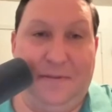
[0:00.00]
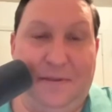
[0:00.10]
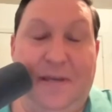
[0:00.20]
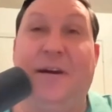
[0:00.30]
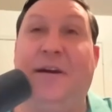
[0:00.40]

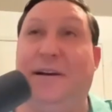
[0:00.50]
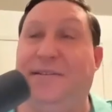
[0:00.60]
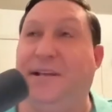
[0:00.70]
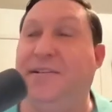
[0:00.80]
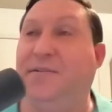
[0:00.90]

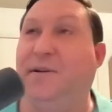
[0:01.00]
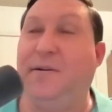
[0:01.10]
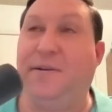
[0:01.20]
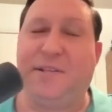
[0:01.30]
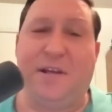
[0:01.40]
Yes, that's
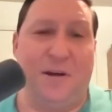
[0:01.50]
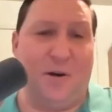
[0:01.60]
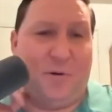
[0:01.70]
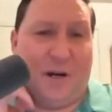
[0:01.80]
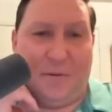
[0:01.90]
right. Because I
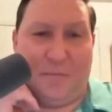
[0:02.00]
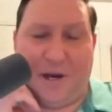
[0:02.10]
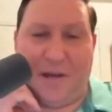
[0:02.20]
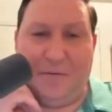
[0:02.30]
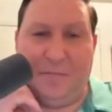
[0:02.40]
know
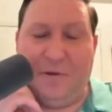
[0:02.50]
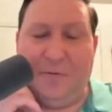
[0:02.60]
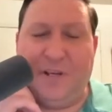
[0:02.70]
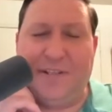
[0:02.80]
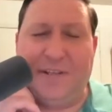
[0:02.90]
my
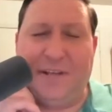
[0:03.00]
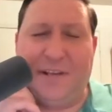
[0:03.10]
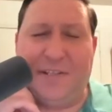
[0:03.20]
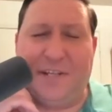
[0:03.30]
recent guest,